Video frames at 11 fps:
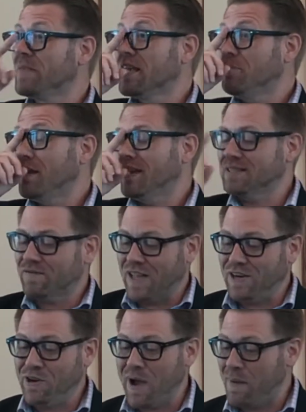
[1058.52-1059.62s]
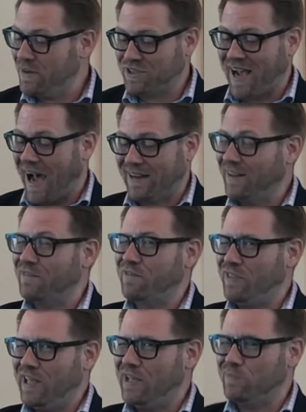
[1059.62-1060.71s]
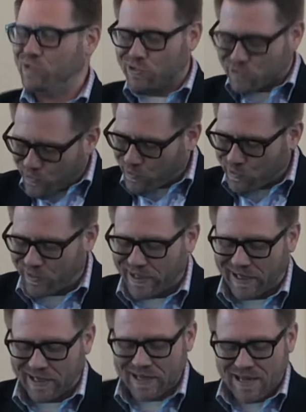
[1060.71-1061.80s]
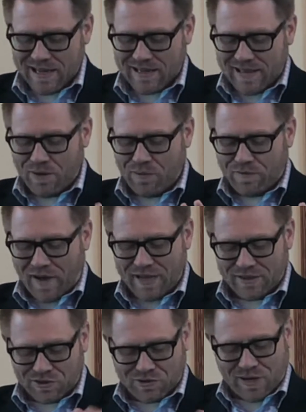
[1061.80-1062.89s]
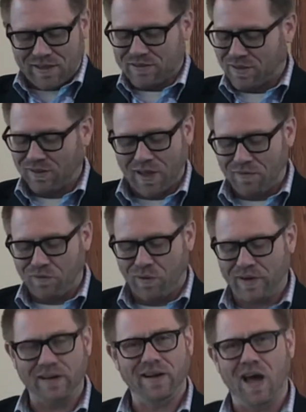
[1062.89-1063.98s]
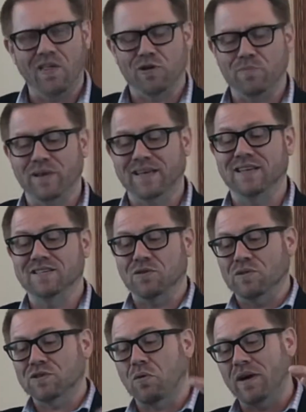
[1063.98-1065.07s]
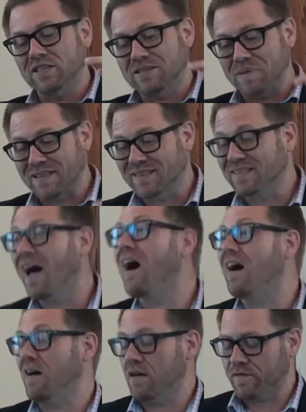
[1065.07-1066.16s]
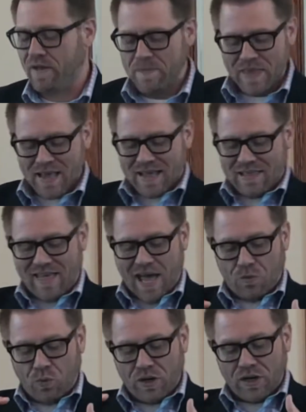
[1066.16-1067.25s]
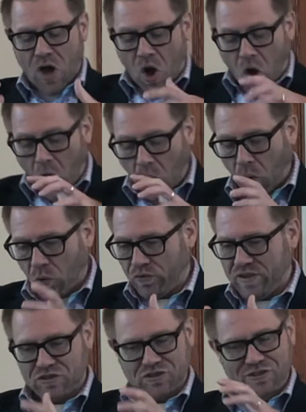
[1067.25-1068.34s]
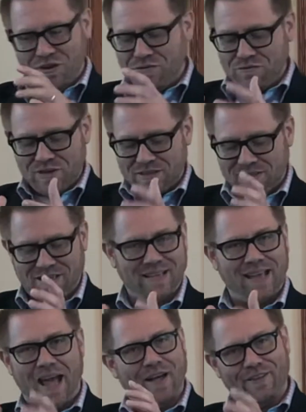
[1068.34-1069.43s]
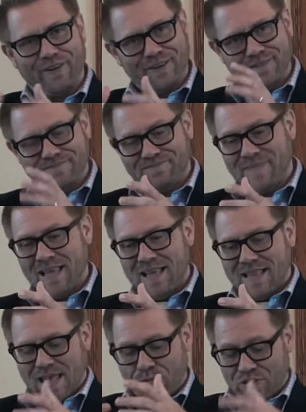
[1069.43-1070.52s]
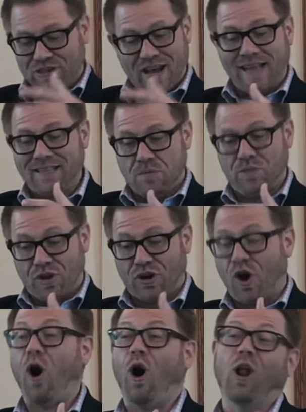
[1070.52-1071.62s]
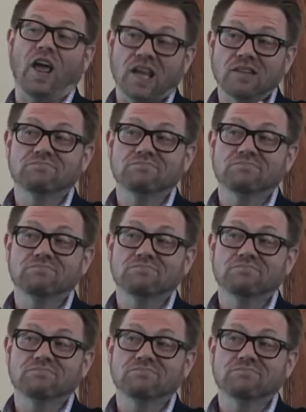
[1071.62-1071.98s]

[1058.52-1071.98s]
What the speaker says: Because if they knew how much God loved them, surely they would find the strength to love one another, because it was going to be love that would hold this union together, that would unite them in their calling.